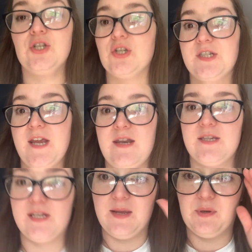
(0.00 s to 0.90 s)
just stayed
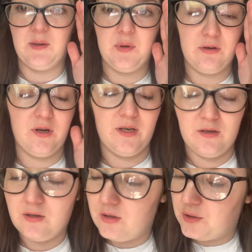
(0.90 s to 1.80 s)
asleep, and I put her
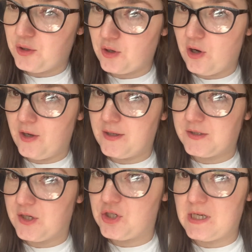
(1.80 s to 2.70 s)
in her cot, and
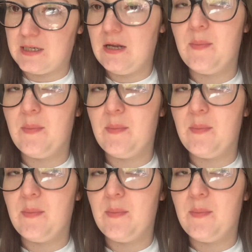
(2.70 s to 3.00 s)
so she's had a little